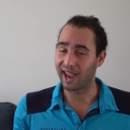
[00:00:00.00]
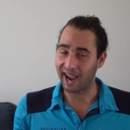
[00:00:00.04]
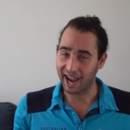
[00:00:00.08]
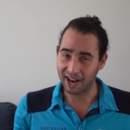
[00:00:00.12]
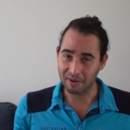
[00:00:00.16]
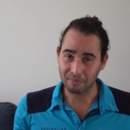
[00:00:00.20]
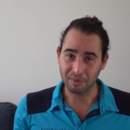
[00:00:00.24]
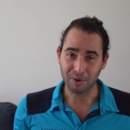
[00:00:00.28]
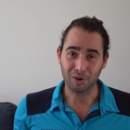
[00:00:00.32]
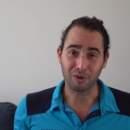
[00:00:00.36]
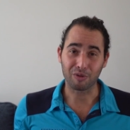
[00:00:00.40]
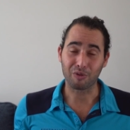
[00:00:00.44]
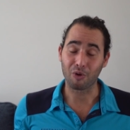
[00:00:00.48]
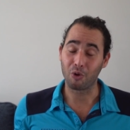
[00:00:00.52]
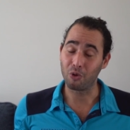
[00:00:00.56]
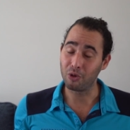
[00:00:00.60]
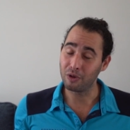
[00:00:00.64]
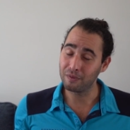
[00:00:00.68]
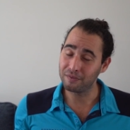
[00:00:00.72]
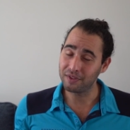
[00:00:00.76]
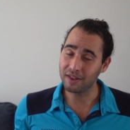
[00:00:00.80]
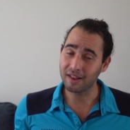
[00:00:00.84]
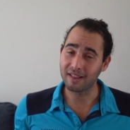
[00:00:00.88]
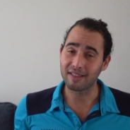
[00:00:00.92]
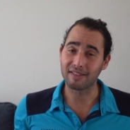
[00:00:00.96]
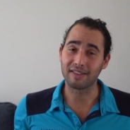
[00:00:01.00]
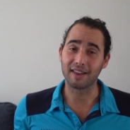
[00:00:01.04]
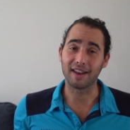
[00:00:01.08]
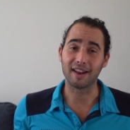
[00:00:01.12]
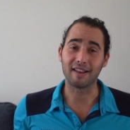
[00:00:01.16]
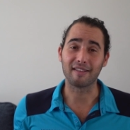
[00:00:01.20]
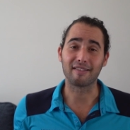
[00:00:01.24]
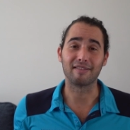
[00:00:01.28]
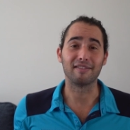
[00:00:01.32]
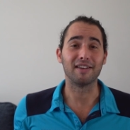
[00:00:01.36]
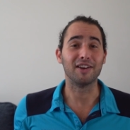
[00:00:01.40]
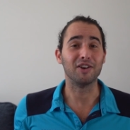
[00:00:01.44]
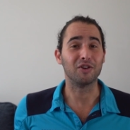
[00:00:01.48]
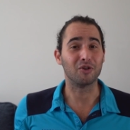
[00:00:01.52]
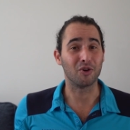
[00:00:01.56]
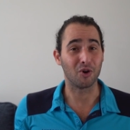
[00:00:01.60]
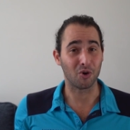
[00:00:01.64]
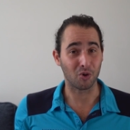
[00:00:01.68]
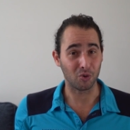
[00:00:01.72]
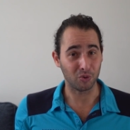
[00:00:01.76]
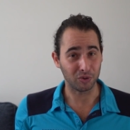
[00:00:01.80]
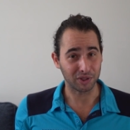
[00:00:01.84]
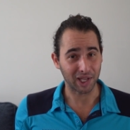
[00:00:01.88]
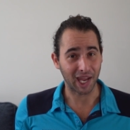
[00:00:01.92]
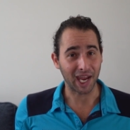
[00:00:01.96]
And because all of these things need
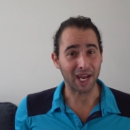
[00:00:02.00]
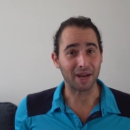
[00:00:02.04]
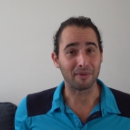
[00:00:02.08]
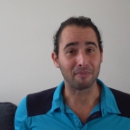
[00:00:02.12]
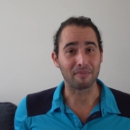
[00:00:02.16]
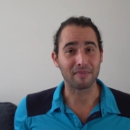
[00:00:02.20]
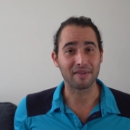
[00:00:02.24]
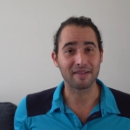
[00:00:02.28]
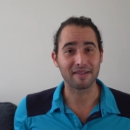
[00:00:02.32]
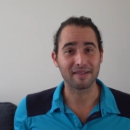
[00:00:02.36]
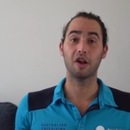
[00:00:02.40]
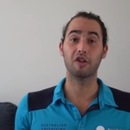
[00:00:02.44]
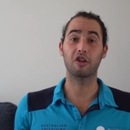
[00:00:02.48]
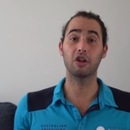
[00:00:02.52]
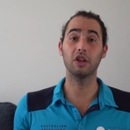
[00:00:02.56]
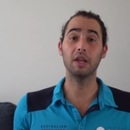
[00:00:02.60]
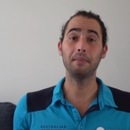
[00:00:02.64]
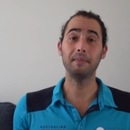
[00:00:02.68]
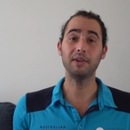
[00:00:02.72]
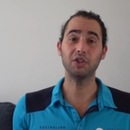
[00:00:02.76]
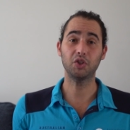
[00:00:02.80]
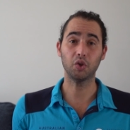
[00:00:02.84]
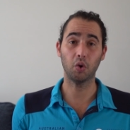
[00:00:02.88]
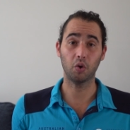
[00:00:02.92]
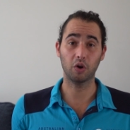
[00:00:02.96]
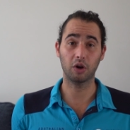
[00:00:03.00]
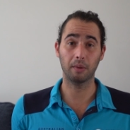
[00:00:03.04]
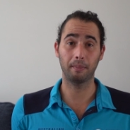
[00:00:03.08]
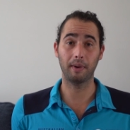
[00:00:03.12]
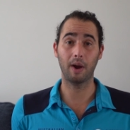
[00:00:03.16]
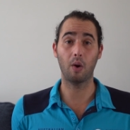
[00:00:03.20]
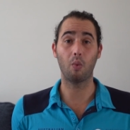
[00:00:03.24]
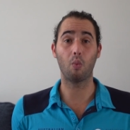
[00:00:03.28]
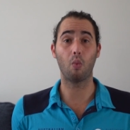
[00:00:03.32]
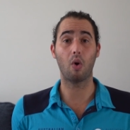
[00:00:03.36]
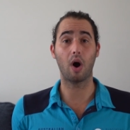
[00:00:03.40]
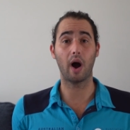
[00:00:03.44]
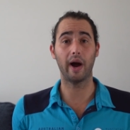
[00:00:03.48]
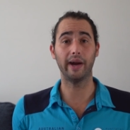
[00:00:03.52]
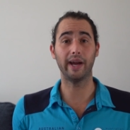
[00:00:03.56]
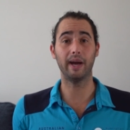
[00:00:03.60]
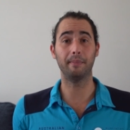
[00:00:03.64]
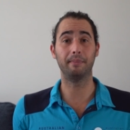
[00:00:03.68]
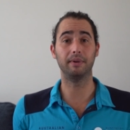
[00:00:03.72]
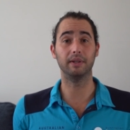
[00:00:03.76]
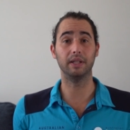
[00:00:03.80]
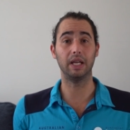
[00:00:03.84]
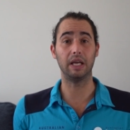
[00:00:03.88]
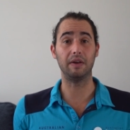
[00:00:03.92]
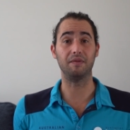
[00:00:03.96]
cool names. So let me talk about why
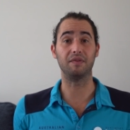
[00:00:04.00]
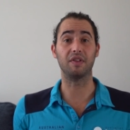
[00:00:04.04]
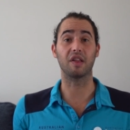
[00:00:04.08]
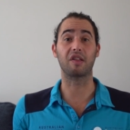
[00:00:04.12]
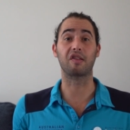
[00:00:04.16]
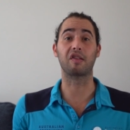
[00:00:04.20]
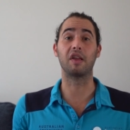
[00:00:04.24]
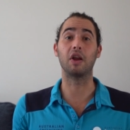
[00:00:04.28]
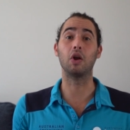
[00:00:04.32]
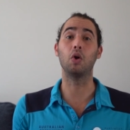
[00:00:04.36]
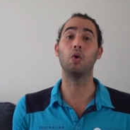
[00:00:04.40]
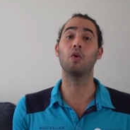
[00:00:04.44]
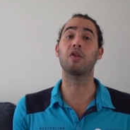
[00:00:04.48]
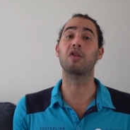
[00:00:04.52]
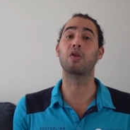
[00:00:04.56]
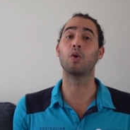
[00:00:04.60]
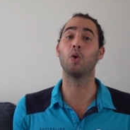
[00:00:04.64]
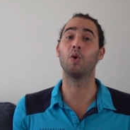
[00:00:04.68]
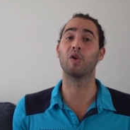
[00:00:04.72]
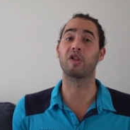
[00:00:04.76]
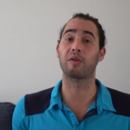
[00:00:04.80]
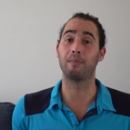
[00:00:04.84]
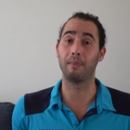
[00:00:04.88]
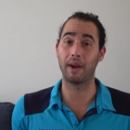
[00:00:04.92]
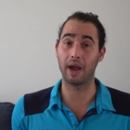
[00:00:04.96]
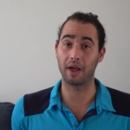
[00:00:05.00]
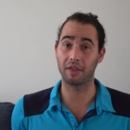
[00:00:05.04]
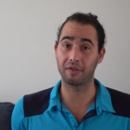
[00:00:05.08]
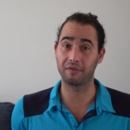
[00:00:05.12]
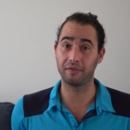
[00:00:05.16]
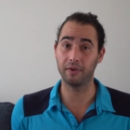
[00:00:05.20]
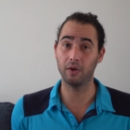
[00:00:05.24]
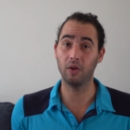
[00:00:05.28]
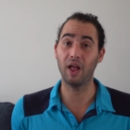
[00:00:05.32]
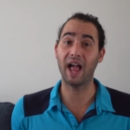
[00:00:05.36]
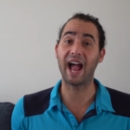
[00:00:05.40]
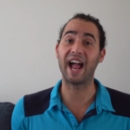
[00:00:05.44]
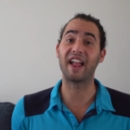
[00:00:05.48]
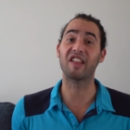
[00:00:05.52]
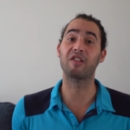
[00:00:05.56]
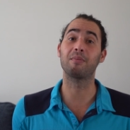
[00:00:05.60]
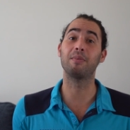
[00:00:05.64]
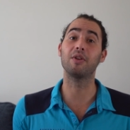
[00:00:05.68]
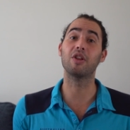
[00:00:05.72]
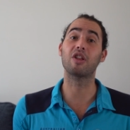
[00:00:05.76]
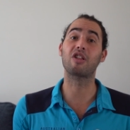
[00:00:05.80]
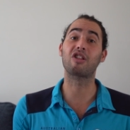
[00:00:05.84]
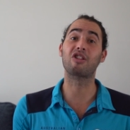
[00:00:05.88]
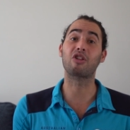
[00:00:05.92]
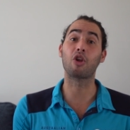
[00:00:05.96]
I believe the single source mouthfill has
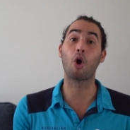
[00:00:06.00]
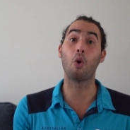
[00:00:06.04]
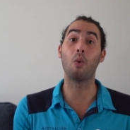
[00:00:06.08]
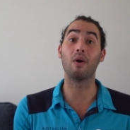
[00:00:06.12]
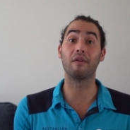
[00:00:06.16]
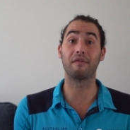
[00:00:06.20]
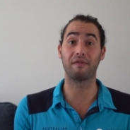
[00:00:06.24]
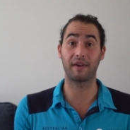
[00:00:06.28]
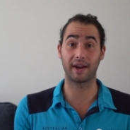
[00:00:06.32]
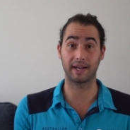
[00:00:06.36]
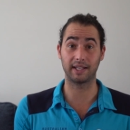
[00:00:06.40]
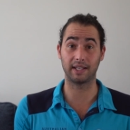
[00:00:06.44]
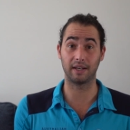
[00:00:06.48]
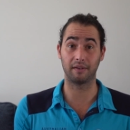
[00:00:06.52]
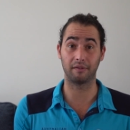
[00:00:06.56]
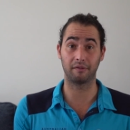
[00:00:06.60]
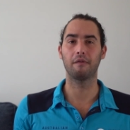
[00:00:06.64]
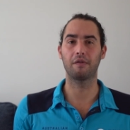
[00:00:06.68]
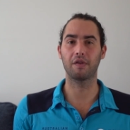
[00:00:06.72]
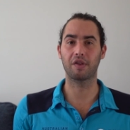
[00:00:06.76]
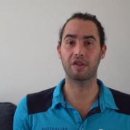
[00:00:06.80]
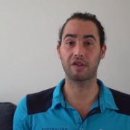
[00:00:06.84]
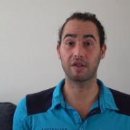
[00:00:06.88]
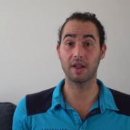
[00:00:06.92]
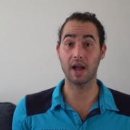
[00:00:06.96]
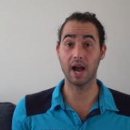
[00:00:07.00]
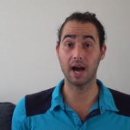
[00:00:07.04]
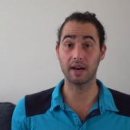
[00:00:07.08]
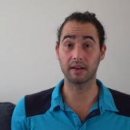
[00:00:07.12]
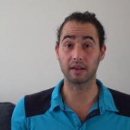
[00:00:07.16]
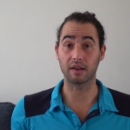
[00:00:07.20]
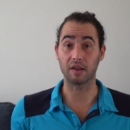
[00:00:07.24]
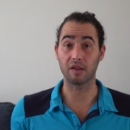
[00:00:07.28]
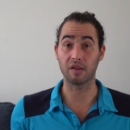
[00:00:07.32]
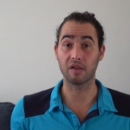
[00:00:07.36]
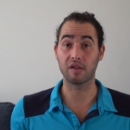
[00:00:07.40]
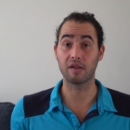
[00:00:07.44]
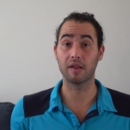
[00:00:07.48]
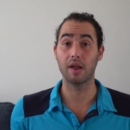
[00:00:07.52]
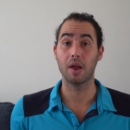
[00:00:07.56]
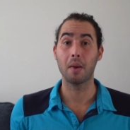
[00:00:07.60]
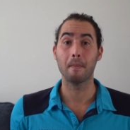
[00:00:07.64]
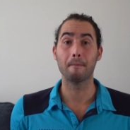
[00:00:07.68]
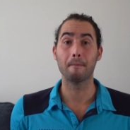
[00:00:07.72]
been so effective. For starters,